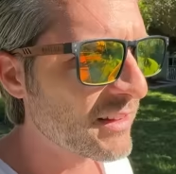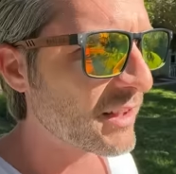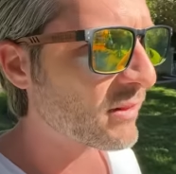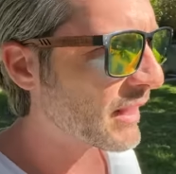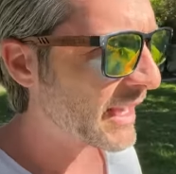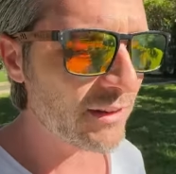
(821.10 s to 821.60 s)
The
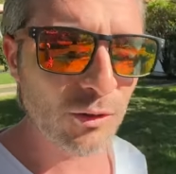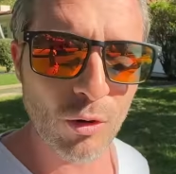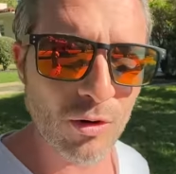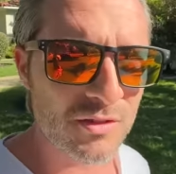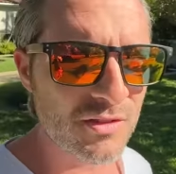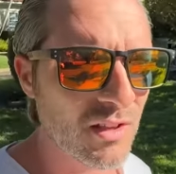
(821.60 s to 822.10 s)

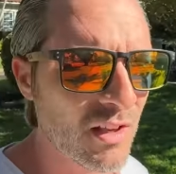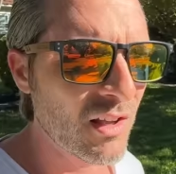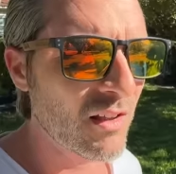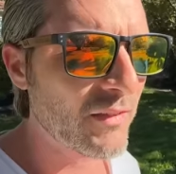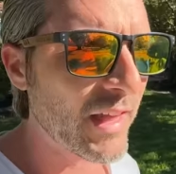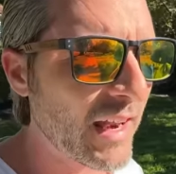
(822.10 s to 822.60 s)
landlords
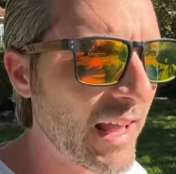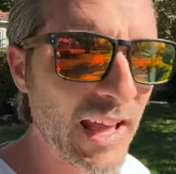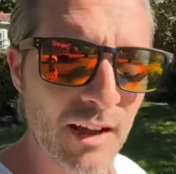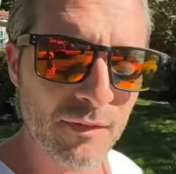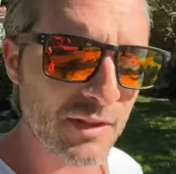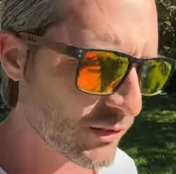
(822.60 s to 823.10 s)
that
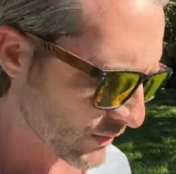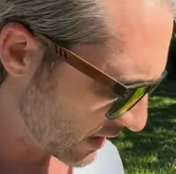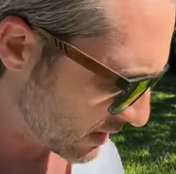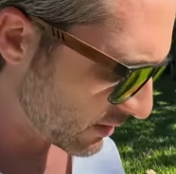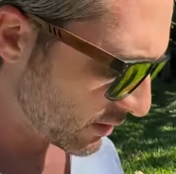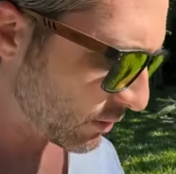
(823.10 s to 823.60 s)
have these
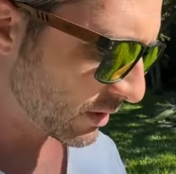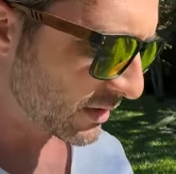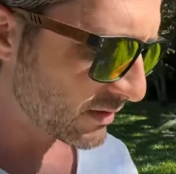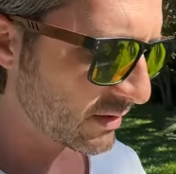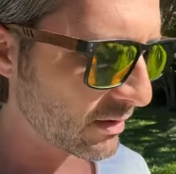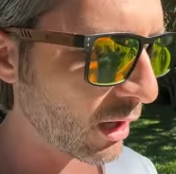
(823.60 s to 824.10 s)
vacant
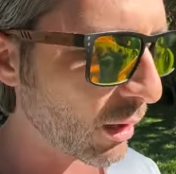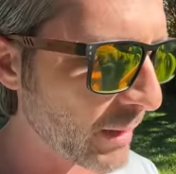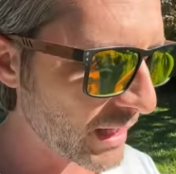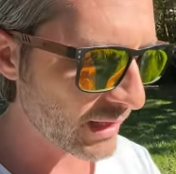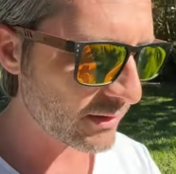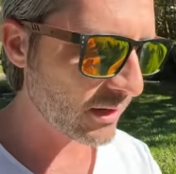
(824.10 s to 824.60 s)
units are
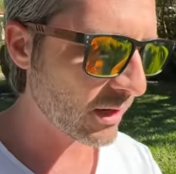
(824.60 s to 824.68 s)
making the